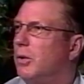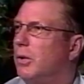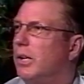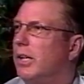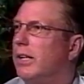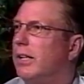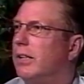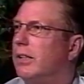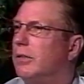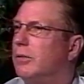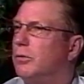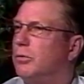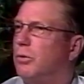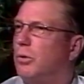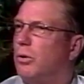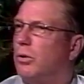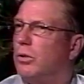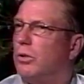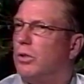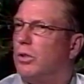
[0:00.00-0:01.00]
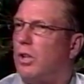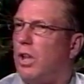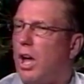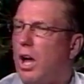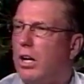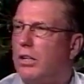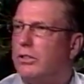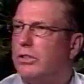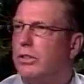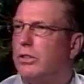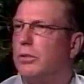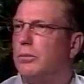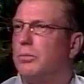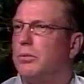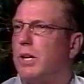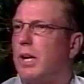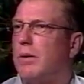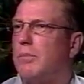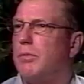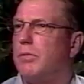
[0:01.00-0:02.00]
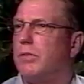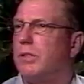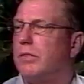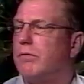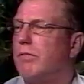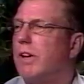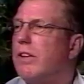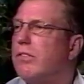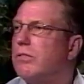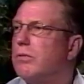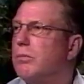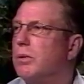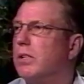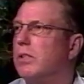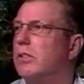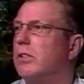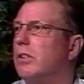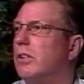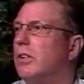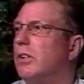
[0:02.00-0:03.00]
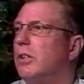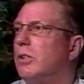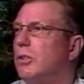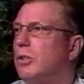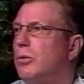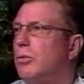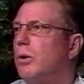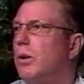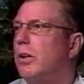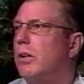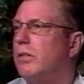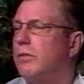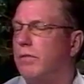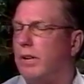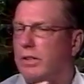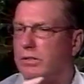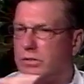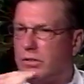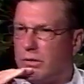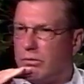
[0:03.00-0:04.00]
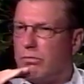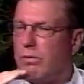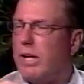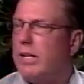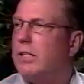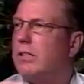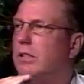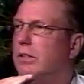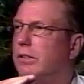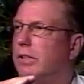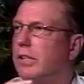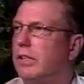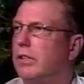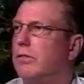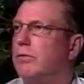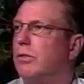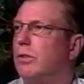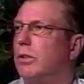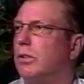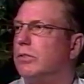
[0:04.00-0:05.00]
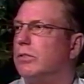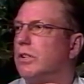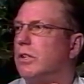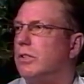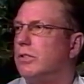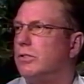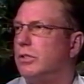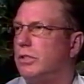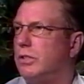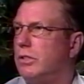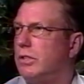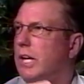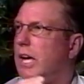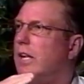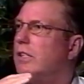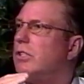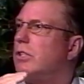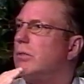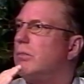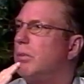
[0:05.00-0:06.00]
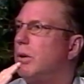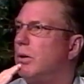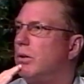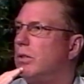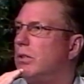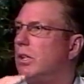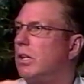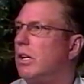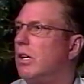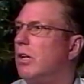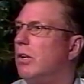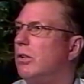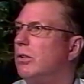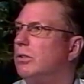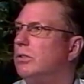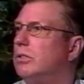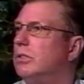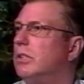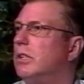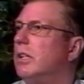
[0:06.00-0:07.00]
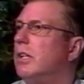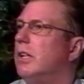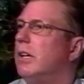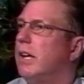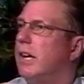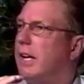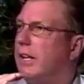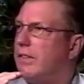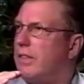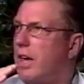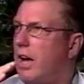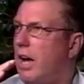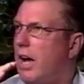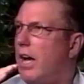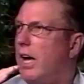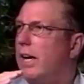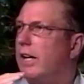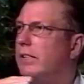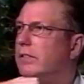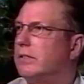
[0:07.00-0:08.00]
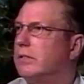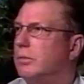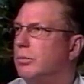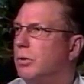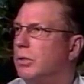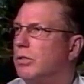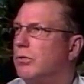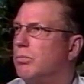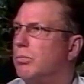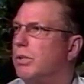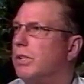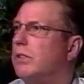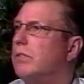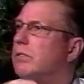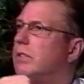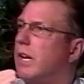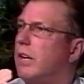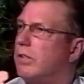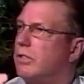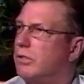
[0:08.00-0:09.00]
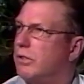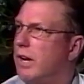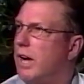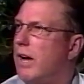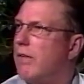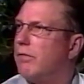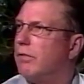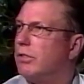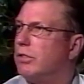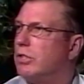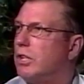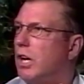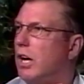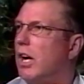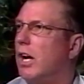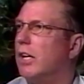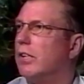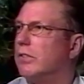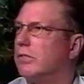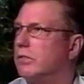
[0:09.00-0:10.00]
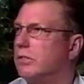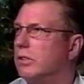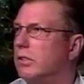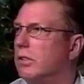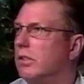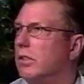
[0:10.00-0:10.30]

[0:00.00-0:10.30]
Uh, for long-term type of investment, you want to invest at regular intervals. So you're catching both the lows and the highs, which brings down your average cost